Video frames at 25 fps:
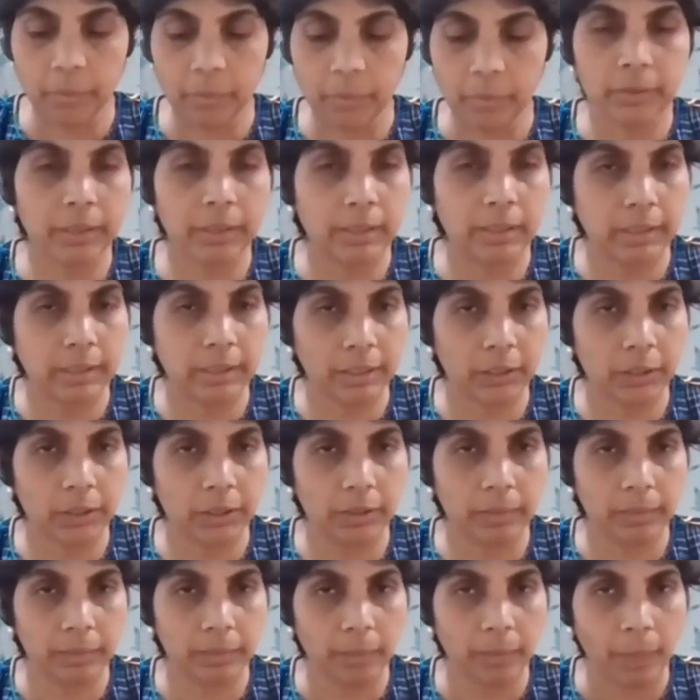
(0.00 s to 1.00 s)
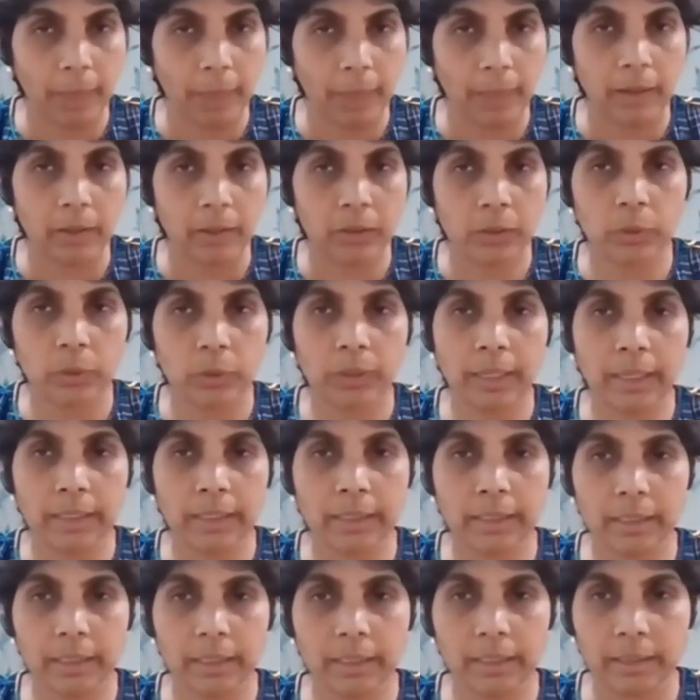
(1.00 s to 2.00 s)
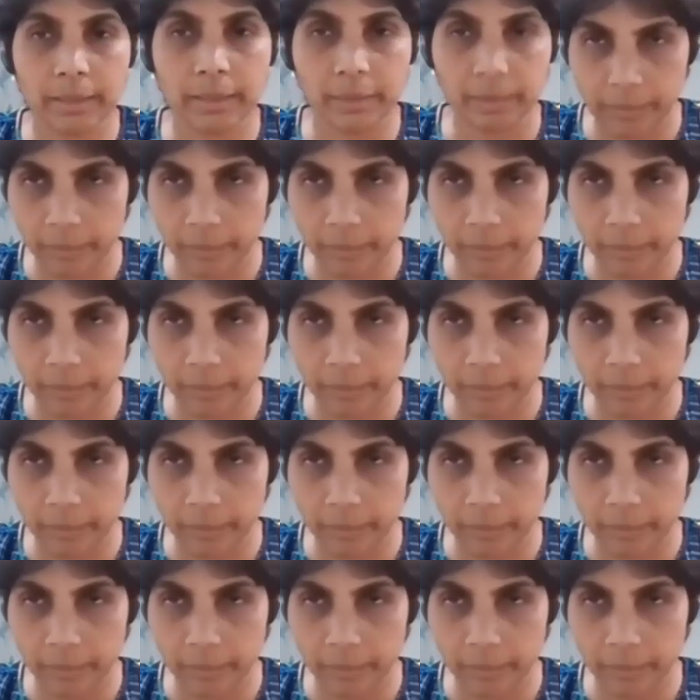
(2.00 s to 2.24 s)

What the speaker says: come for this session so that,